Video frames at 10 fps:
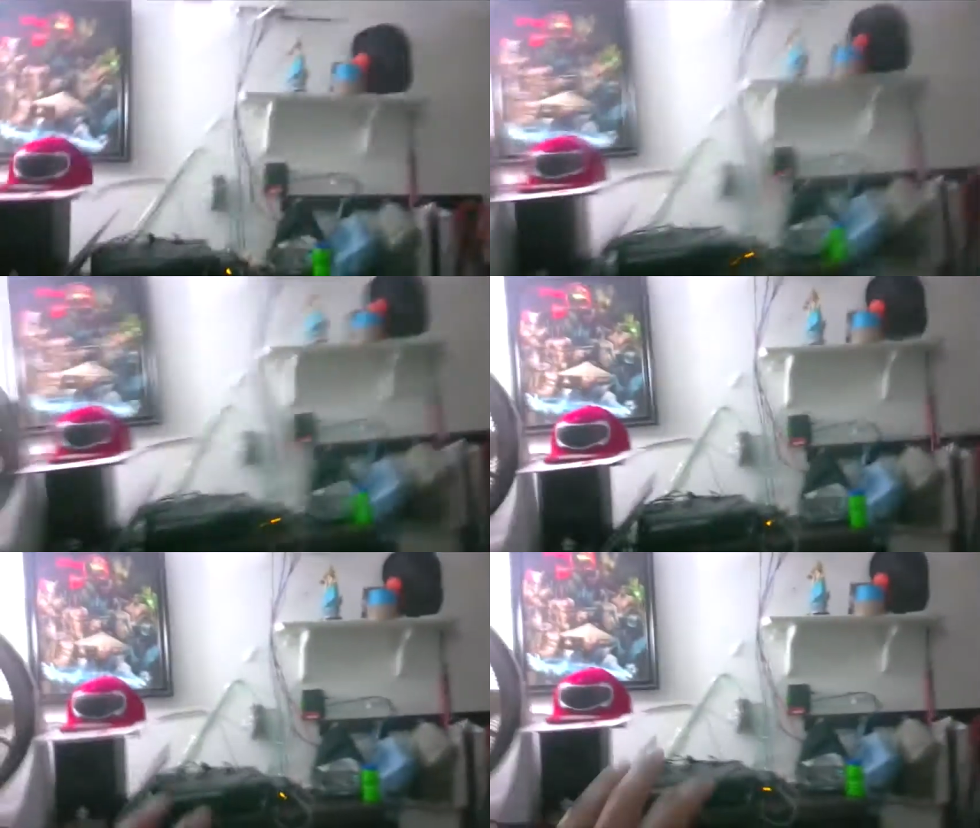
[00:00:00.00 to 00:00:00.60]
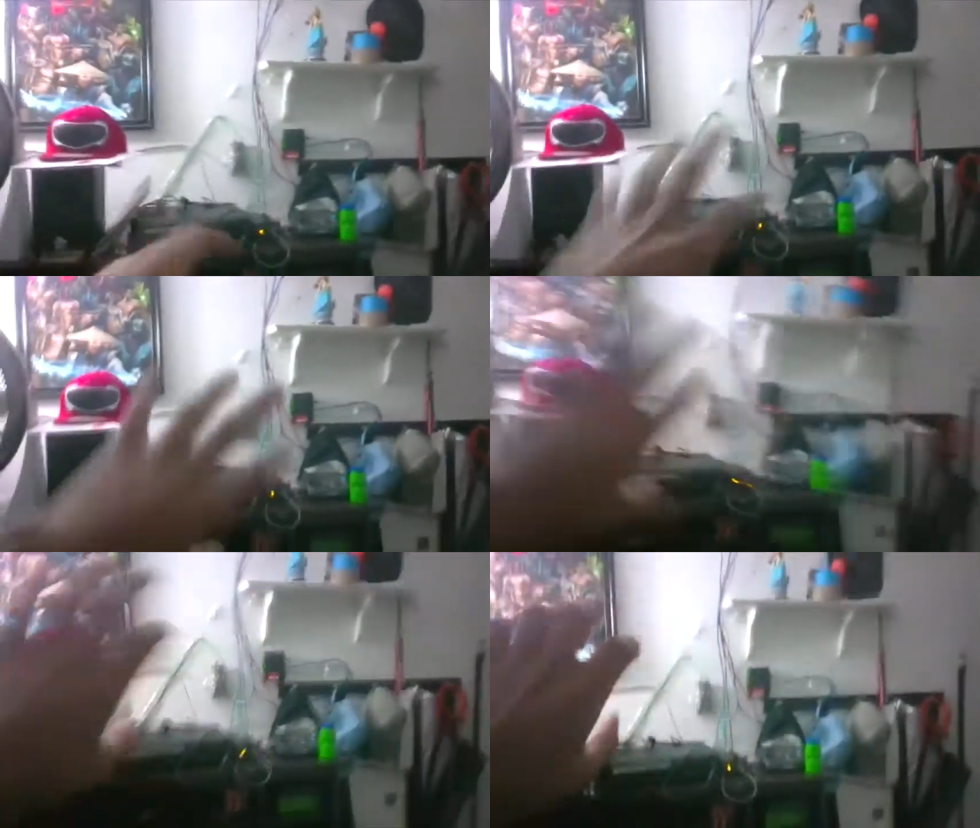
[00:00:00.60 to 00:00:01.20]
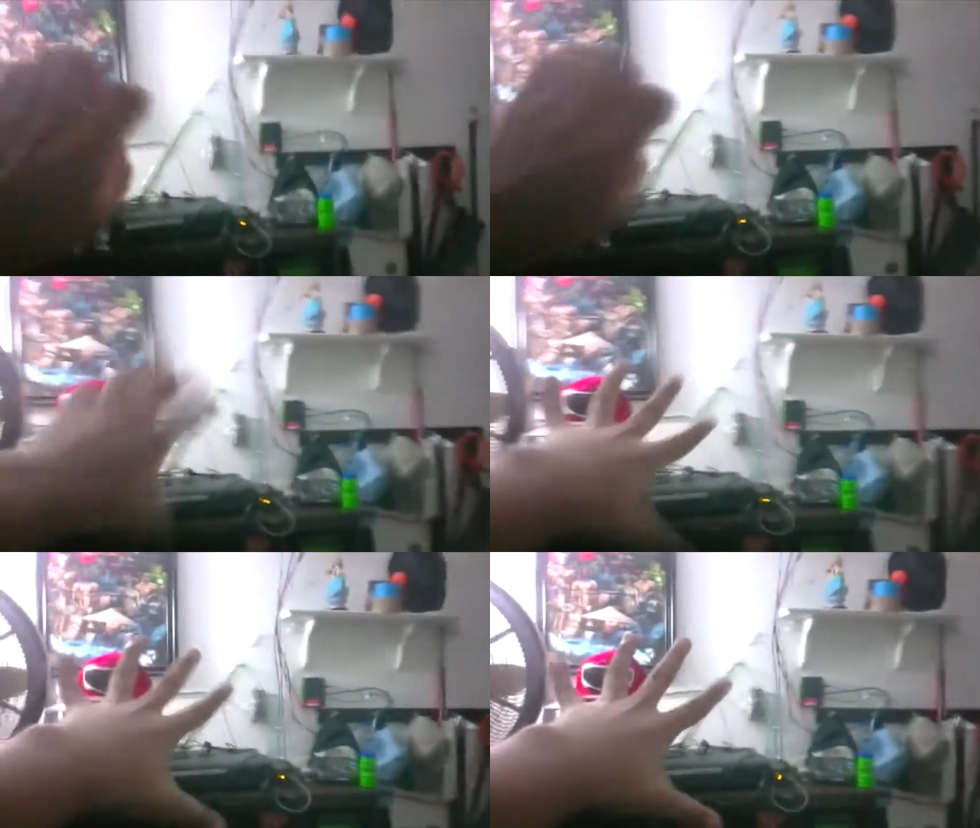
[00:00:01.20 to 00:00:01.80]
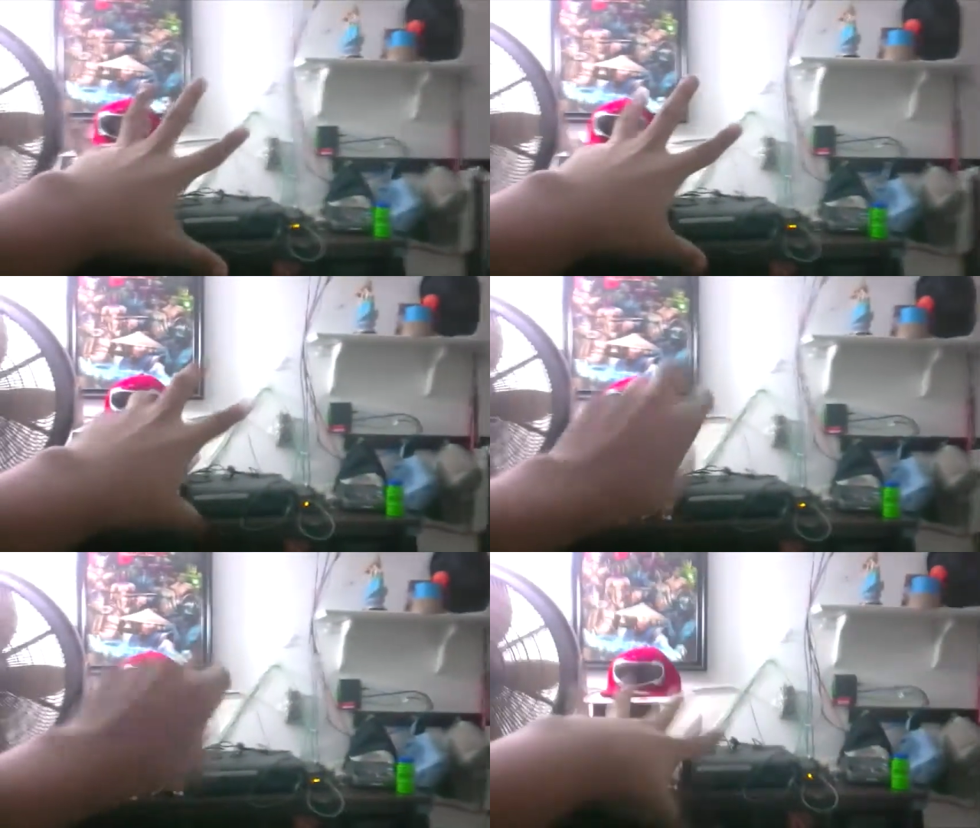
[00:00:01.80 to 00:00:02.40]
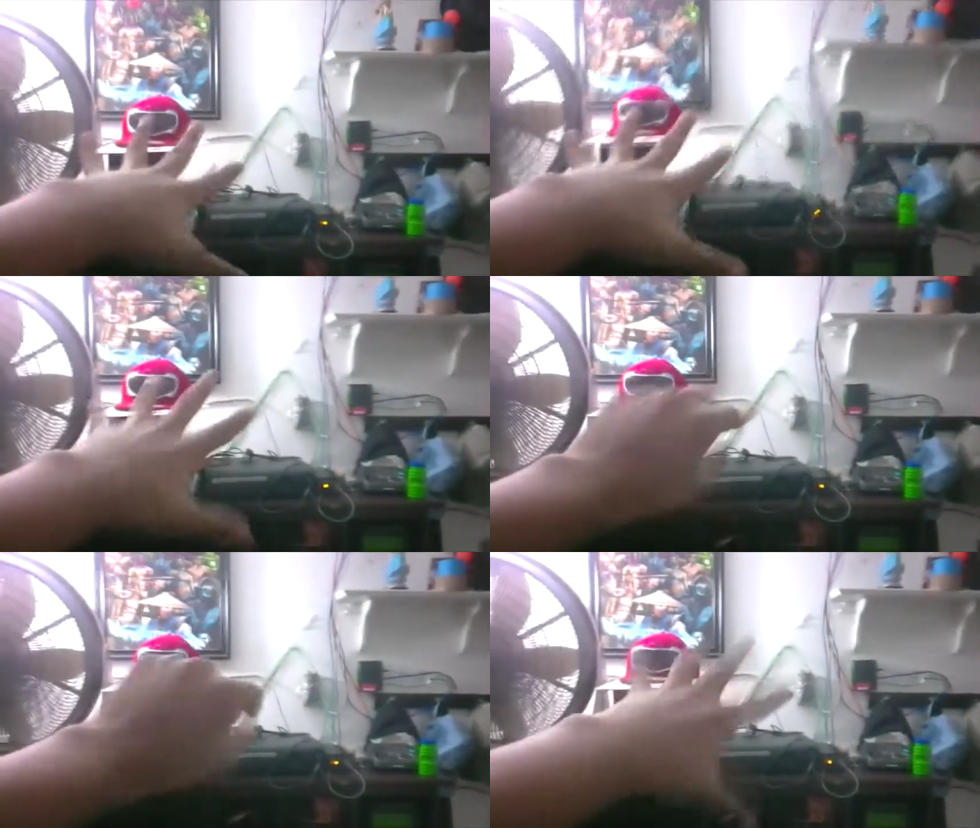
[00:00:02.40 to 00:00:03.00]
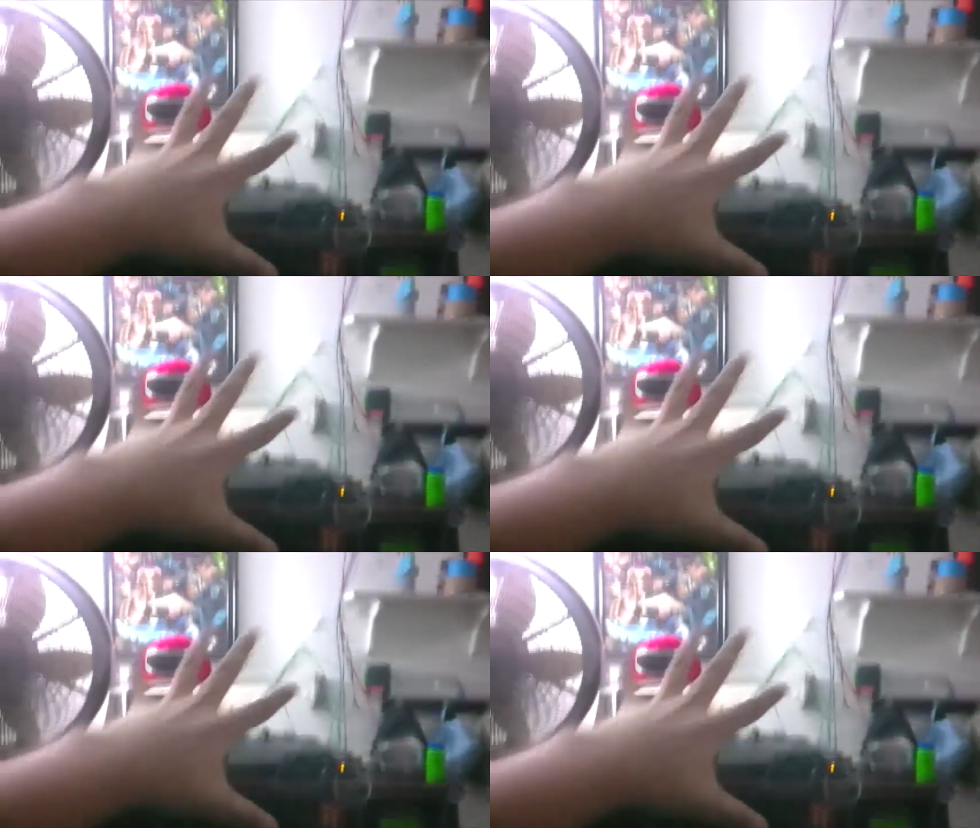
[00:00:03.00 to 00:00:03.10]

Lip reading: (no speaker visible)